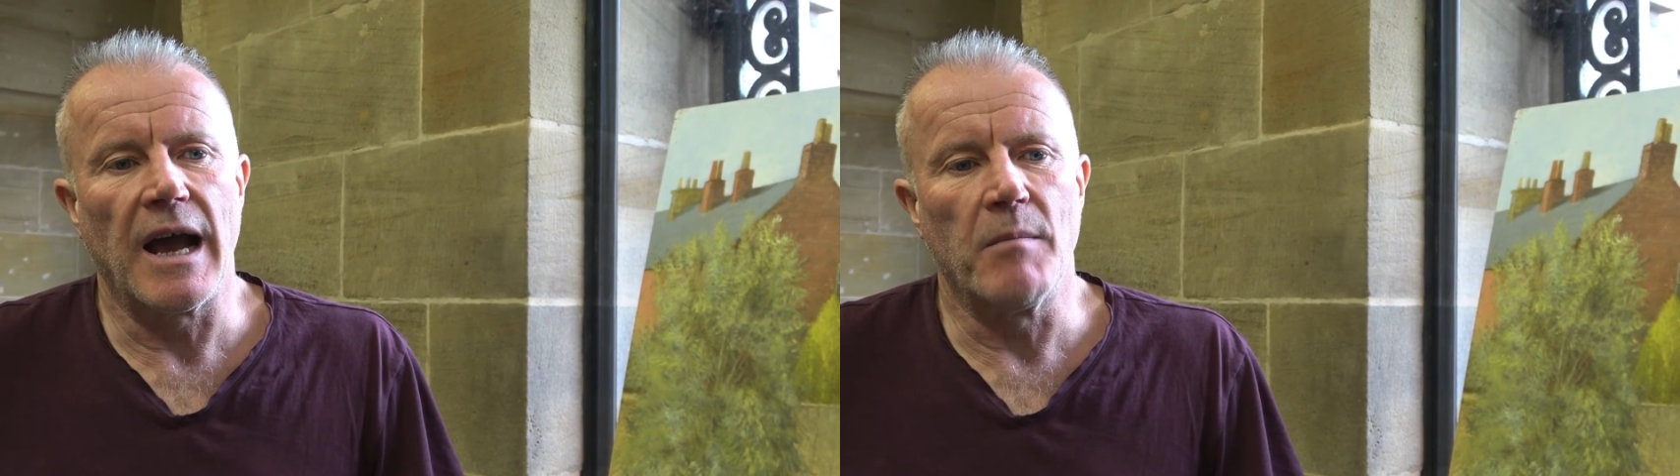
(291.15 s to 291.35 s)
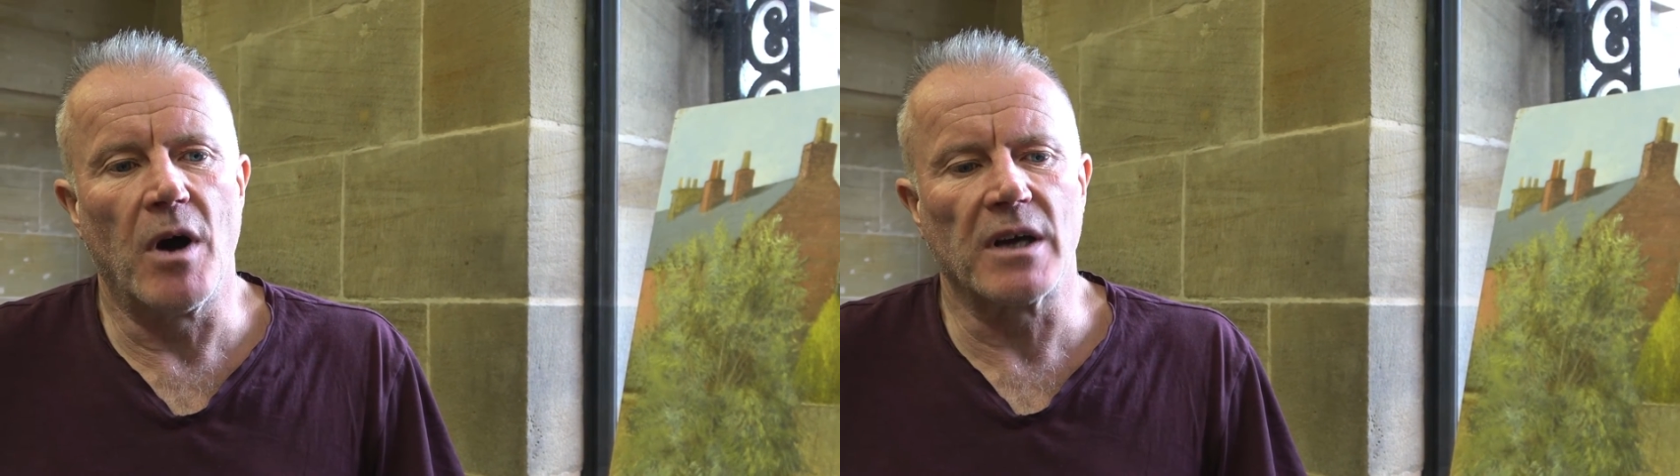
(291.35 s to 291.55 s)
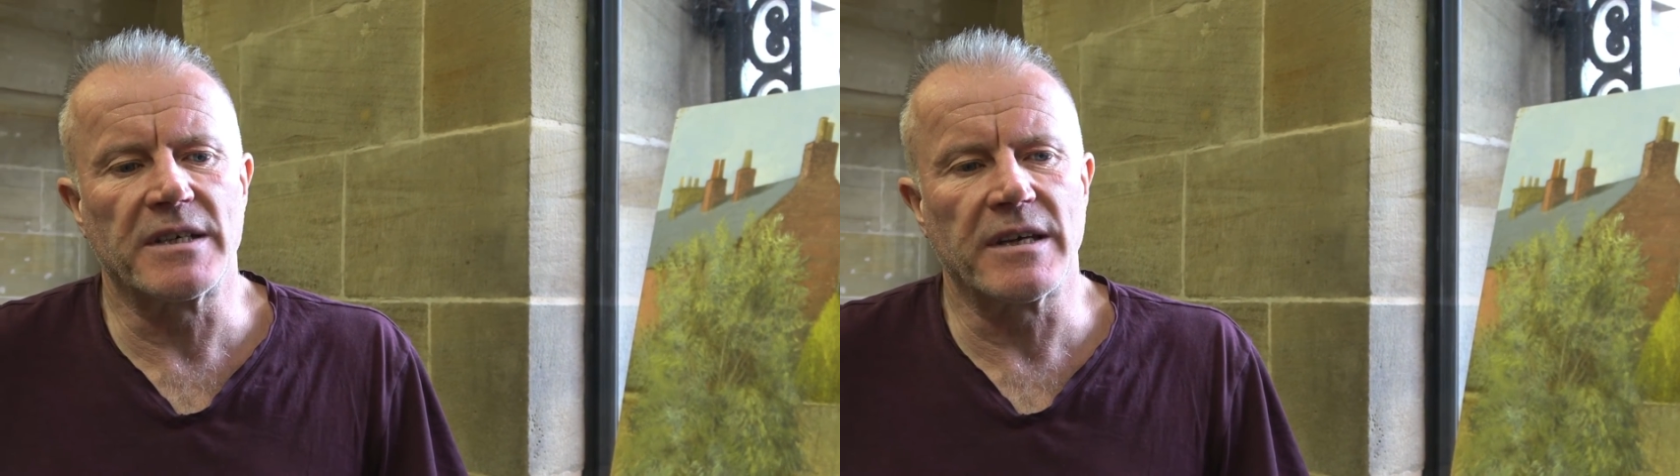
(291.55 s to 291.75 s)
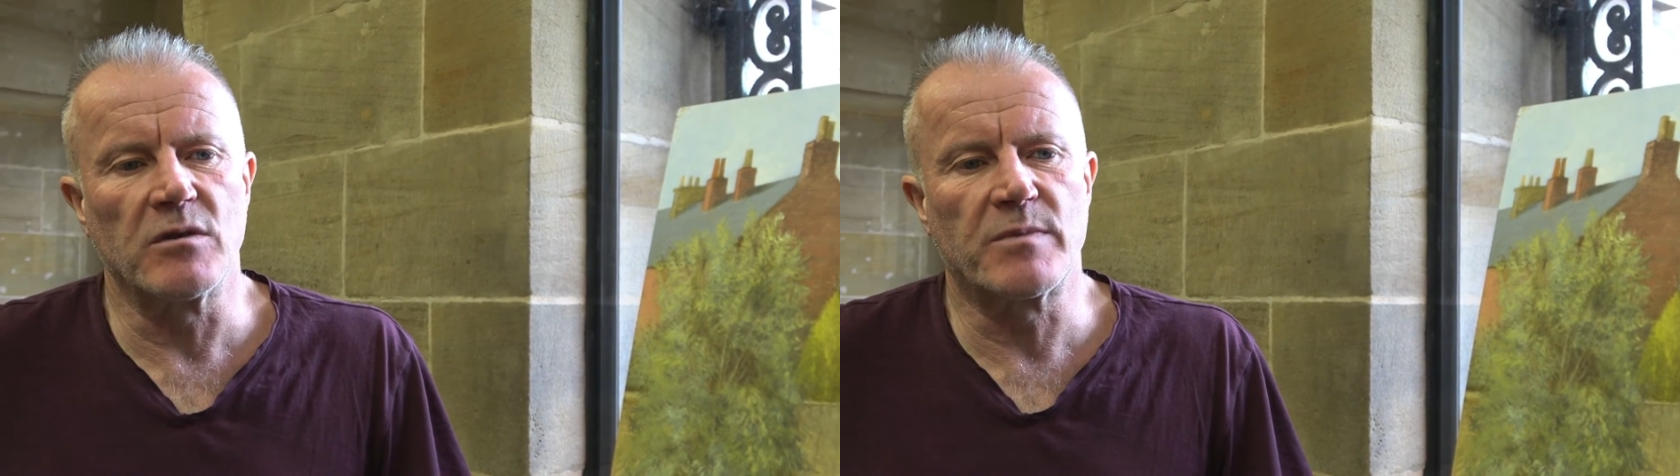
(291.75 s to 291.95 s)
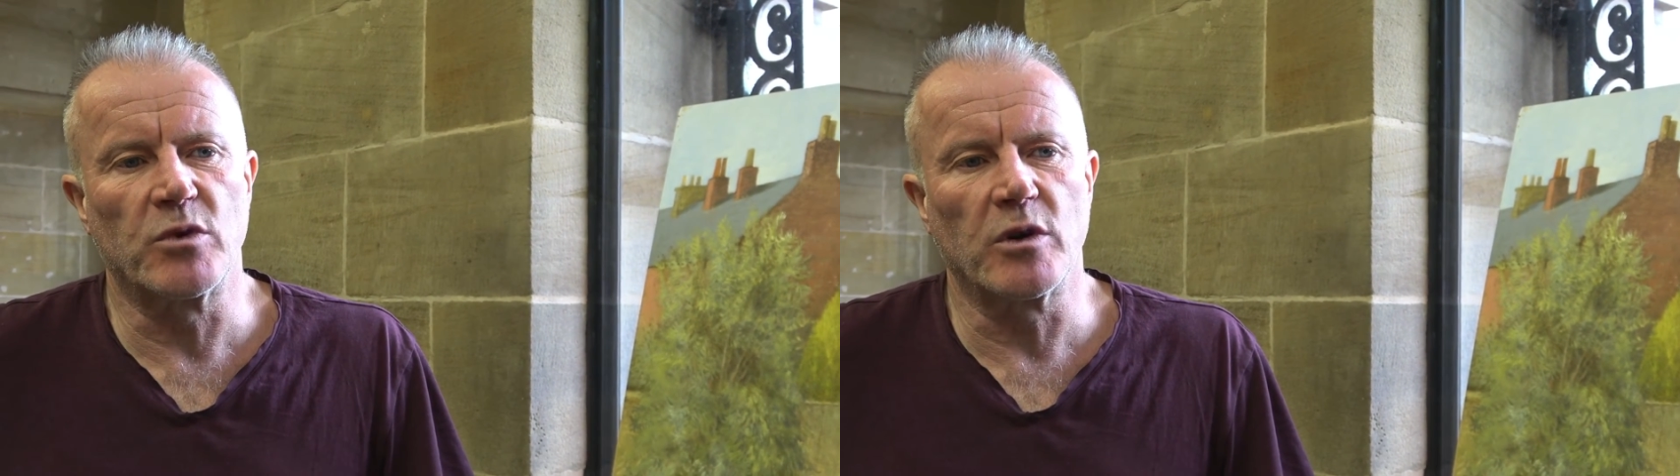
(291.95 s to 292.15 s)
Market
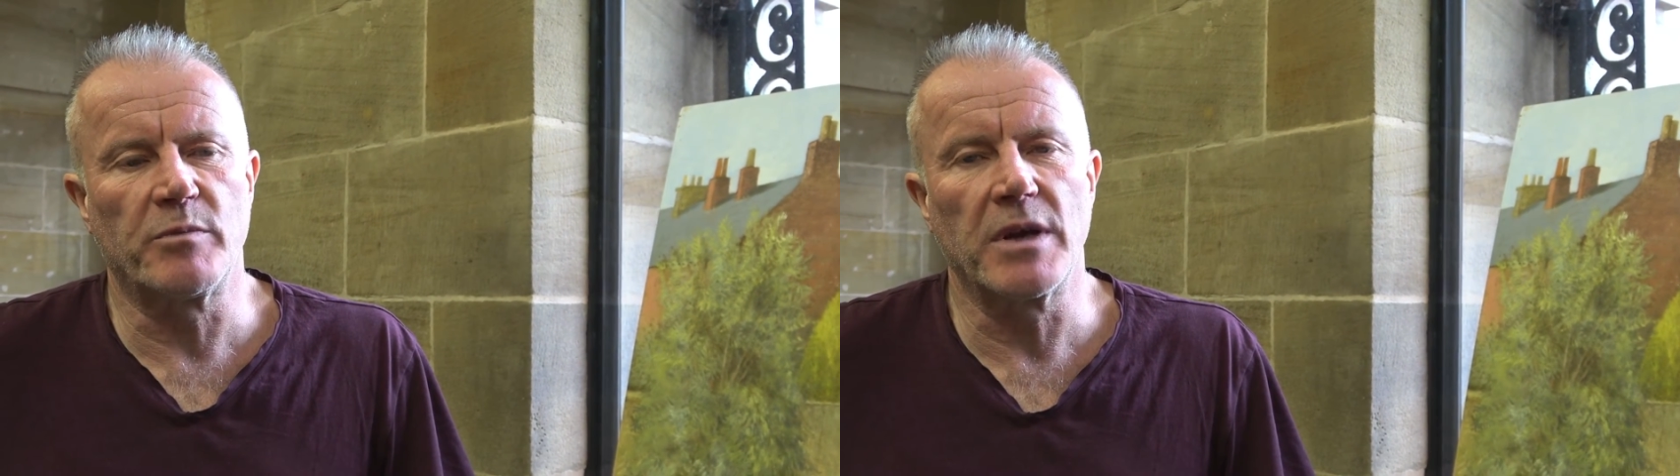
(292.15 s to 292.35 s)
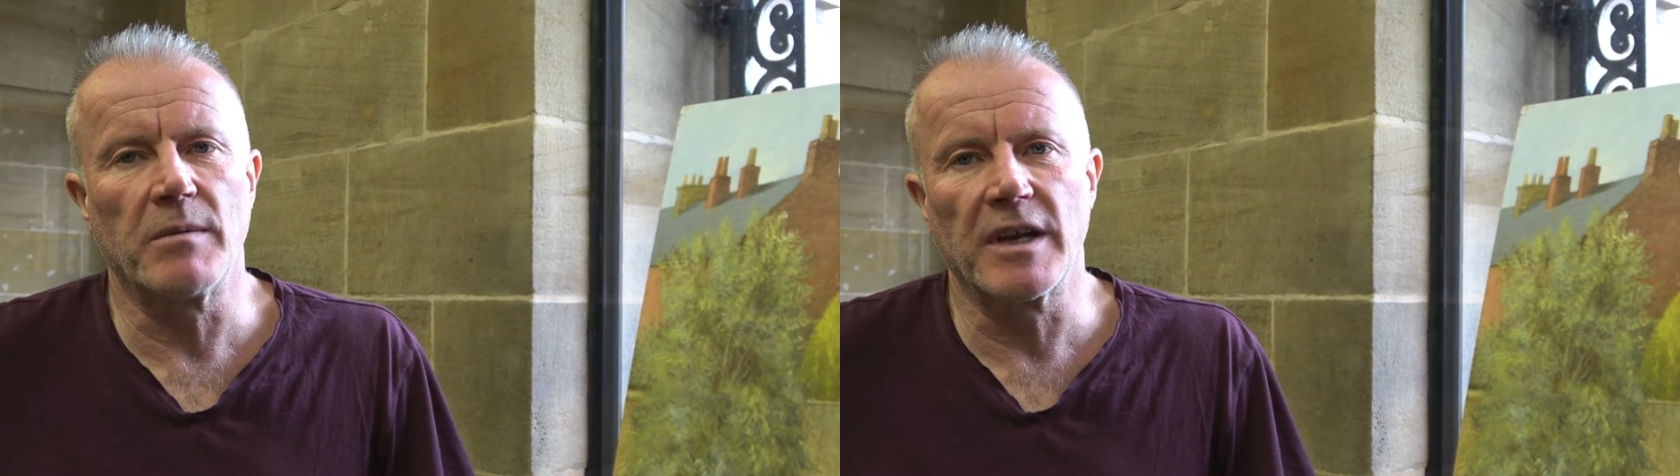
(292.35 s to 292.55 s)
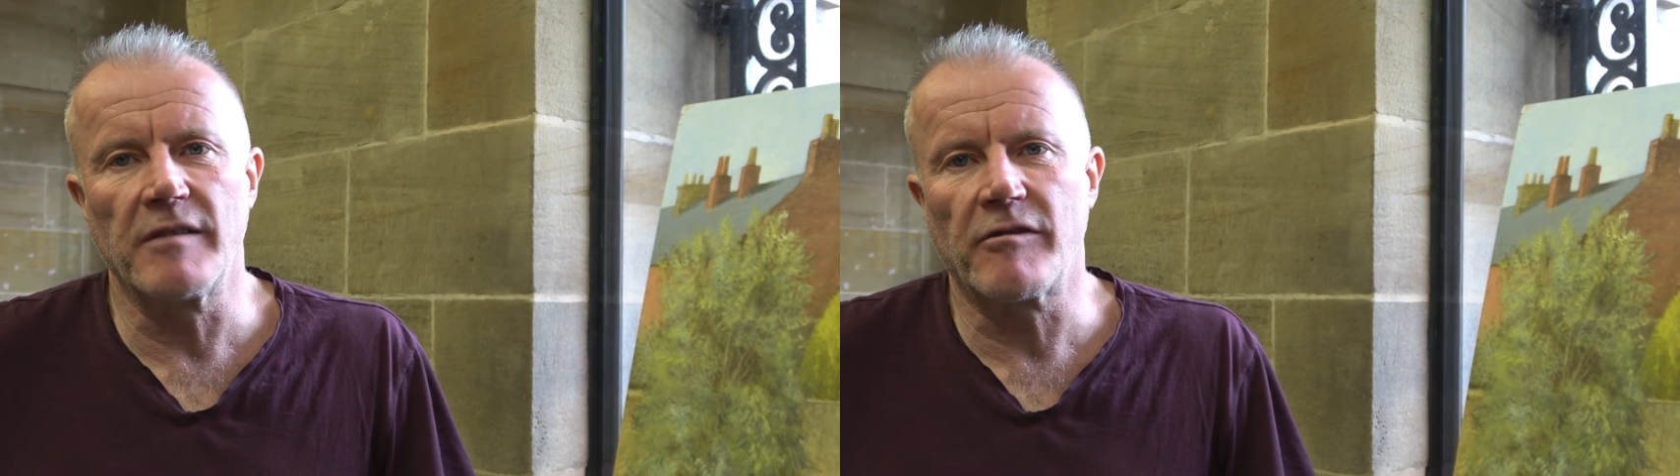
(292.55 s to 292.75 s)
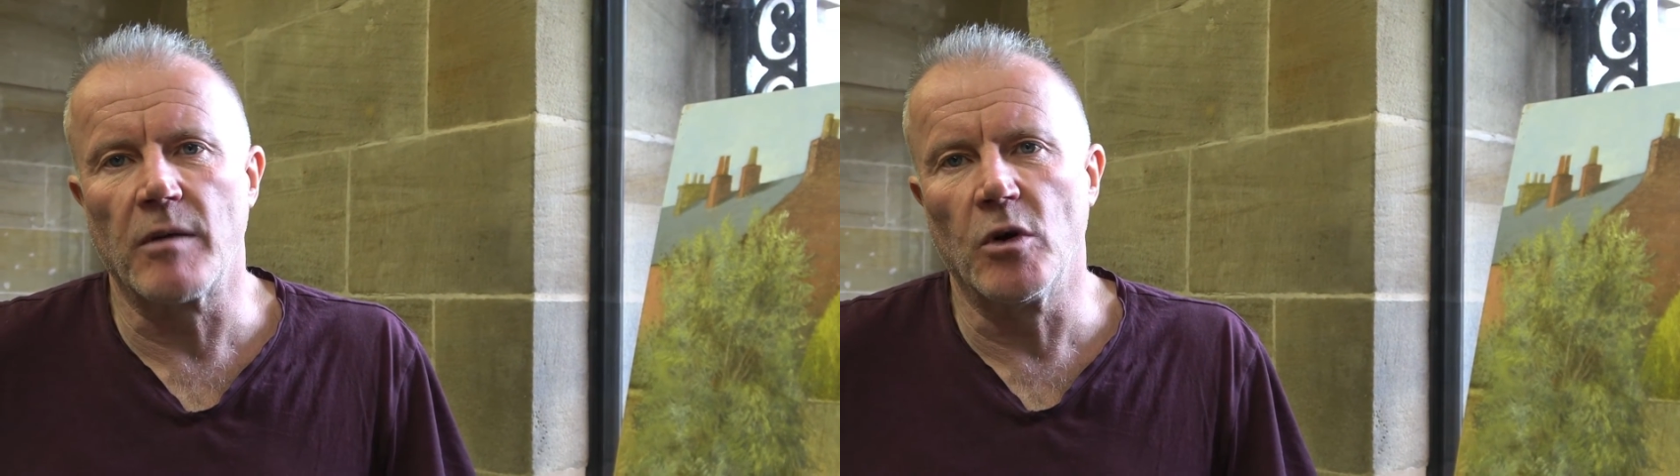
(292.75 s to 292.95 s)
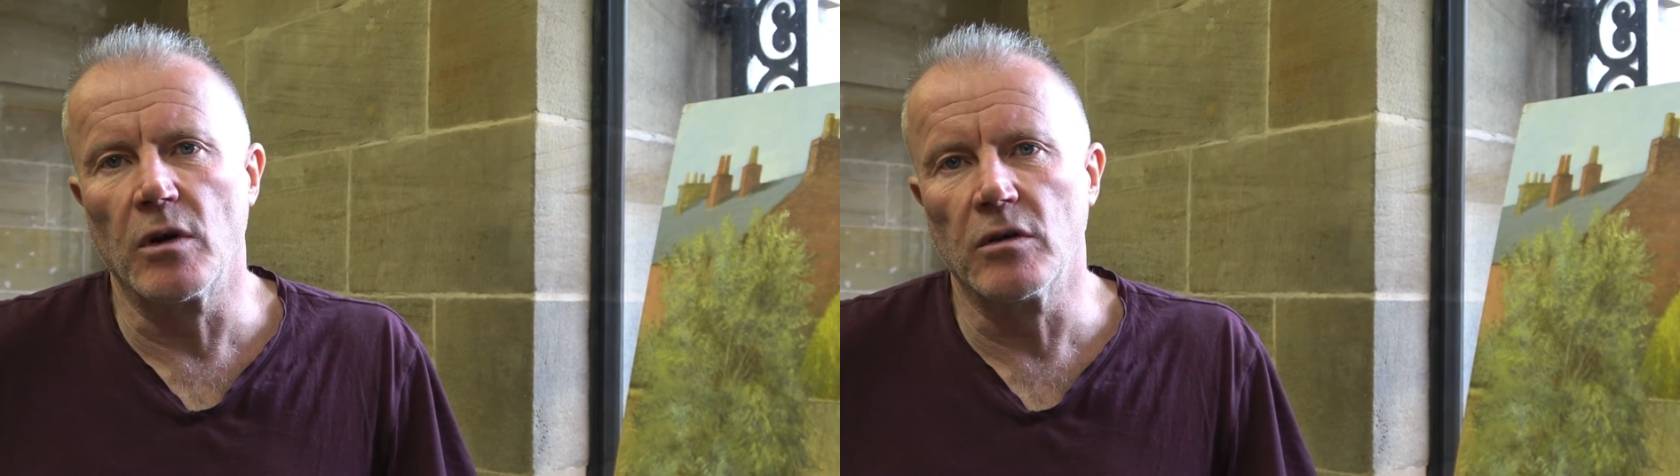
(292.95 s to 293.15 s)
towns brought people in from
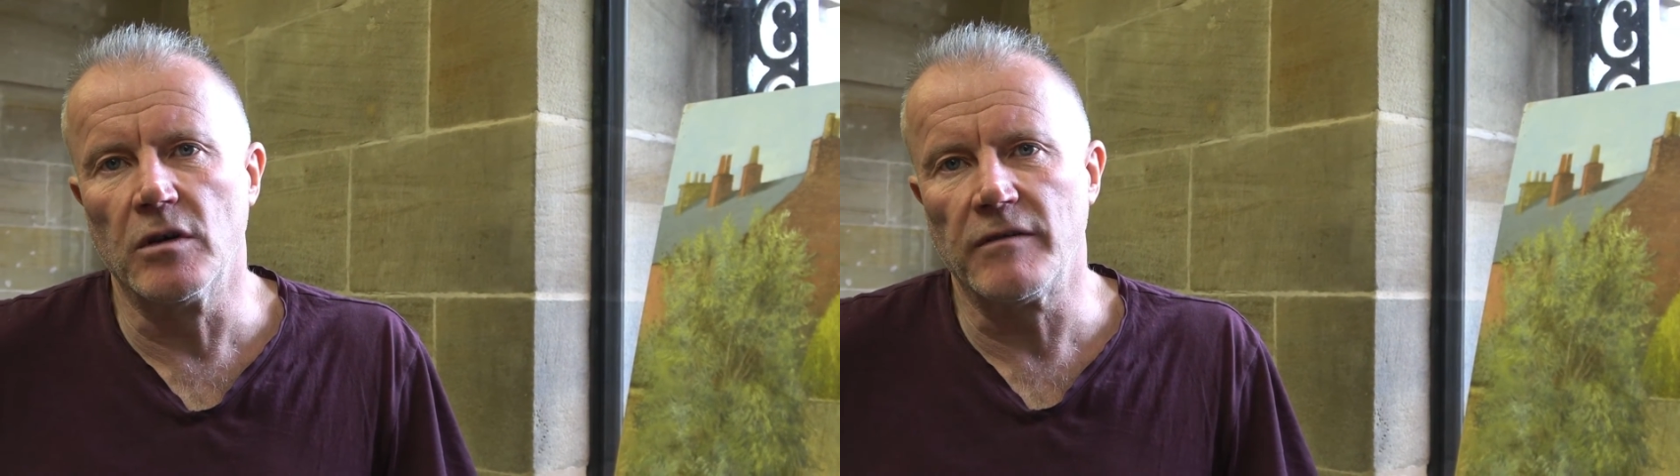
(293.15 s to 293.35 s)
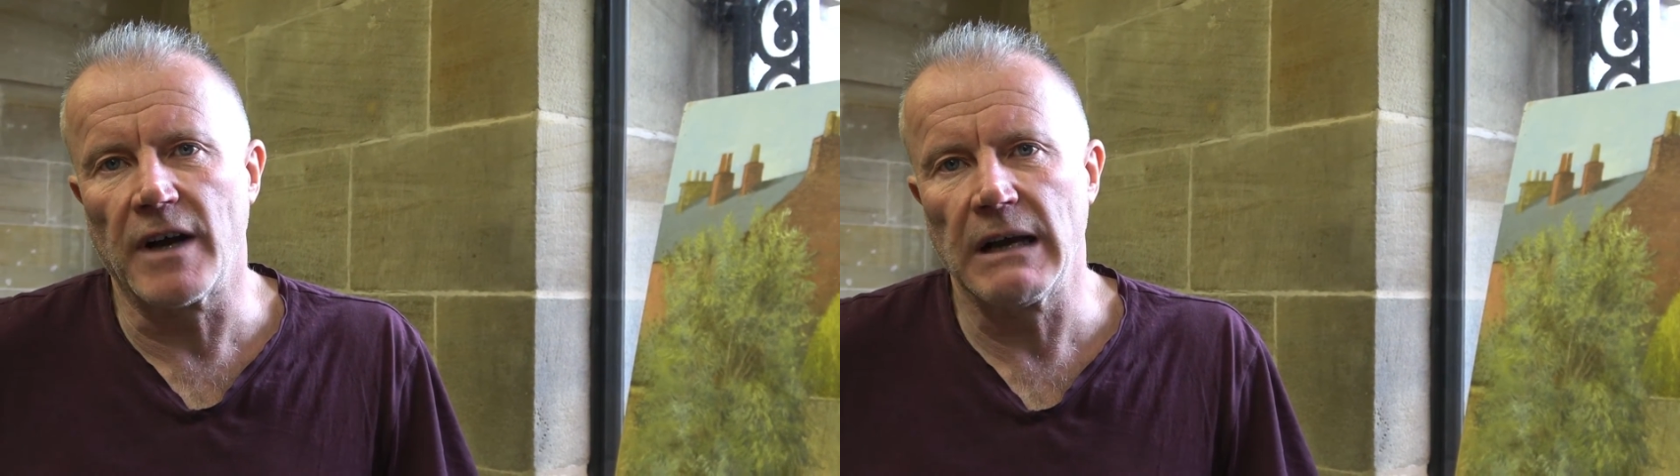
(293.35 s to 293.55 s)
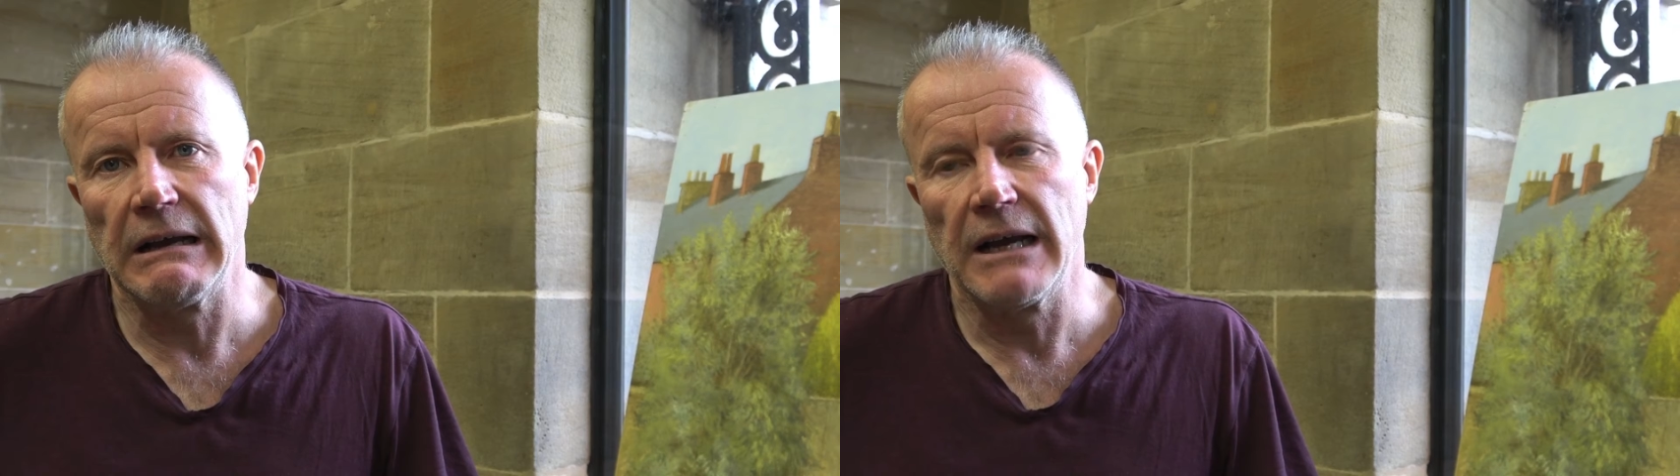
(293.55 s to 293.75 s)
all over,